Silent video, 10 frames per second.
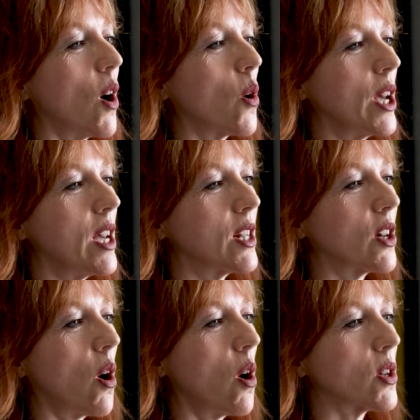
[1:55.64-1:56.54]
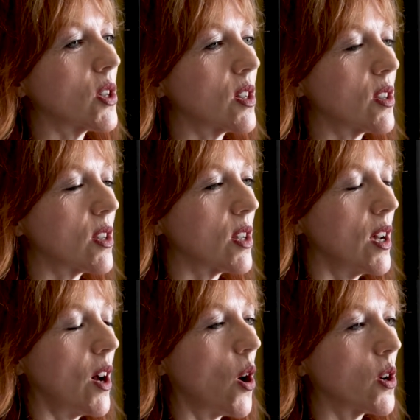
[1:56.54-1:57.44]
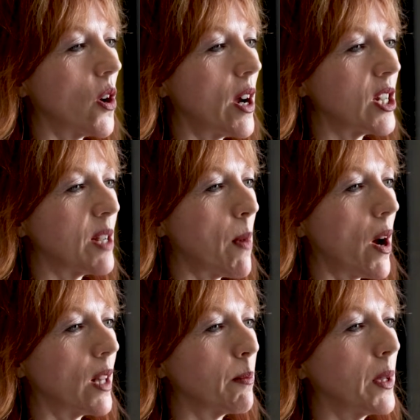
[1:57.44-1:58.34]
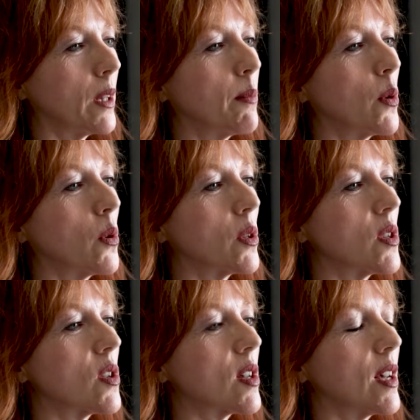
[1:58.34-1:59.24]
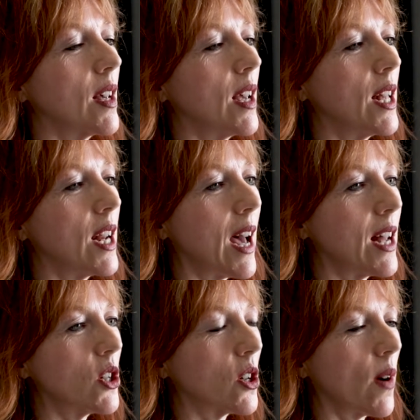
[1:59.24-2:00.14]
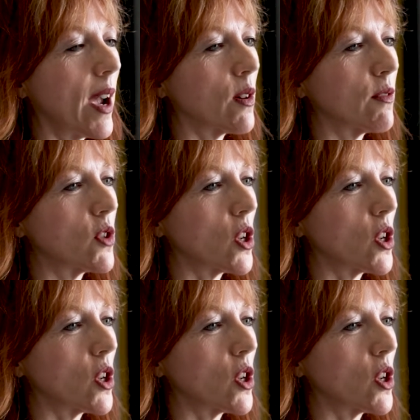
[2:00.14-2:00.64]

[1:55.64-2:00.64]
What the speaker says: on hidden costs, on 90-mile billboards, in an underground of